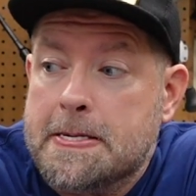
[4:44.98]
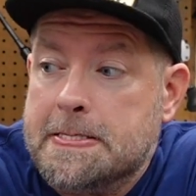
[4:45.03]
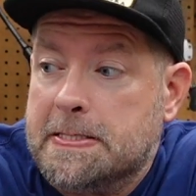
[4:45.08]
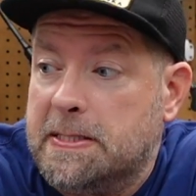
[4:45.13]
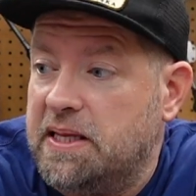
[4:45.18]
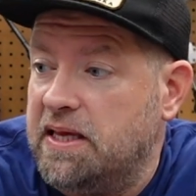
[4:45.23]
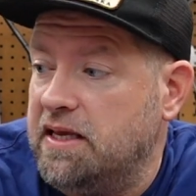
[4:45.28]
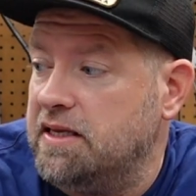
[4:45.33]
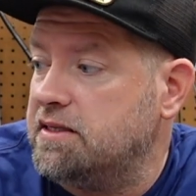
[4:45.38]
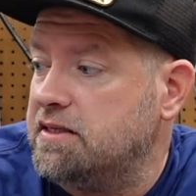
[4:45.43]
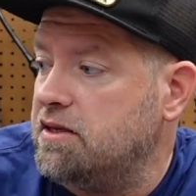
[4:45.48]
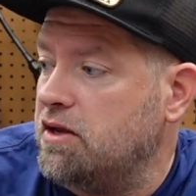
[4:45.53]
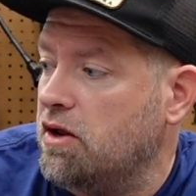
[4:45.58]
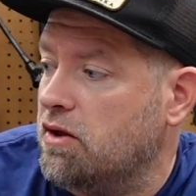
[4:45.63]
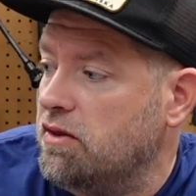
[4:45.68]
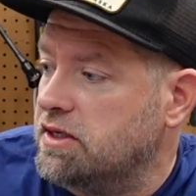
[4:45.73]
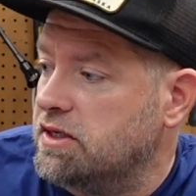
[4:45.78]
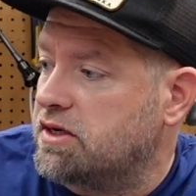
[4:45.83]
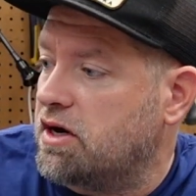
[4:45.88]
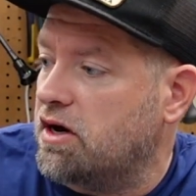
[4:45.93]
these
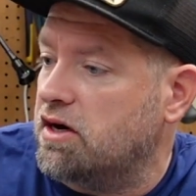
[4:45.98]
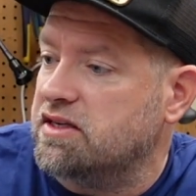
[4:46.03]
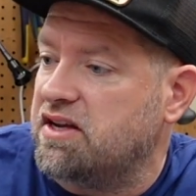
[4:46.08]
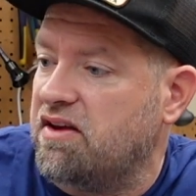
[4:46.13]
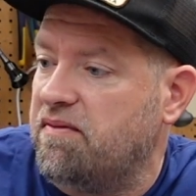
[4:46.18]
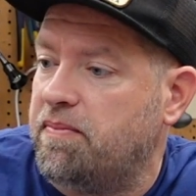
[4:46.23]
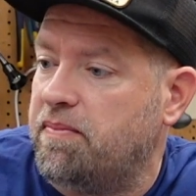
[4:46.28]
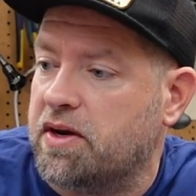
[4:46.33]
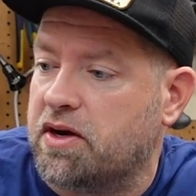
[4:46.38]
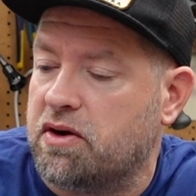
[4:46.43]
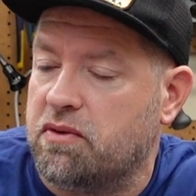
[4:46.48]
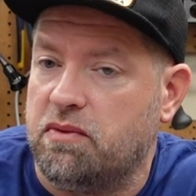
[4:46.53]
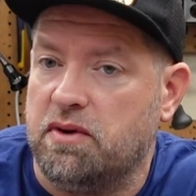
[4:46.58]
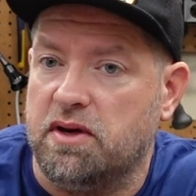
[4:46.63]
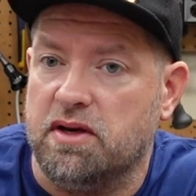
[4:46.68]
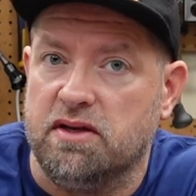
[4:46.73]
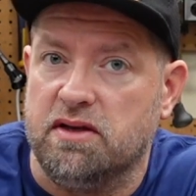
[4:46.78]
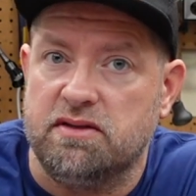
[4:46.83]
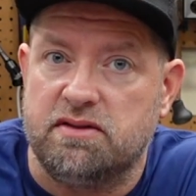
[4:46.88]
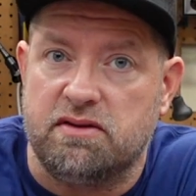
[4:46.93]
cars have bigger
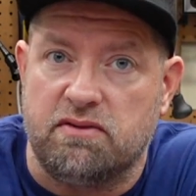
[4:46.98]
wheels.